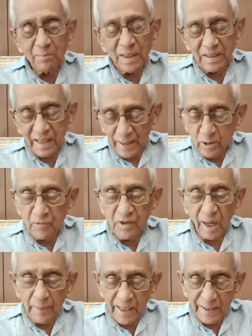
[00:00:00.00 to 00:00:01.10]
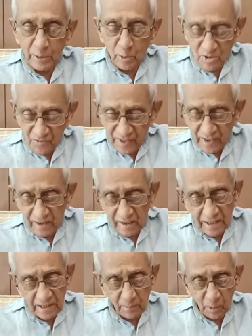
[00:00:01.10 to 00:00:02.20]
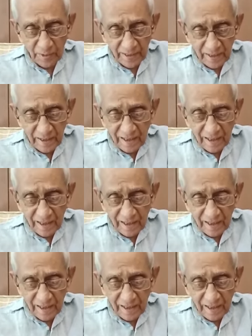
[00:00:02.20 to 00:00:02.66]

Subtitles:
But thank you for coming. I know it's very early in the morning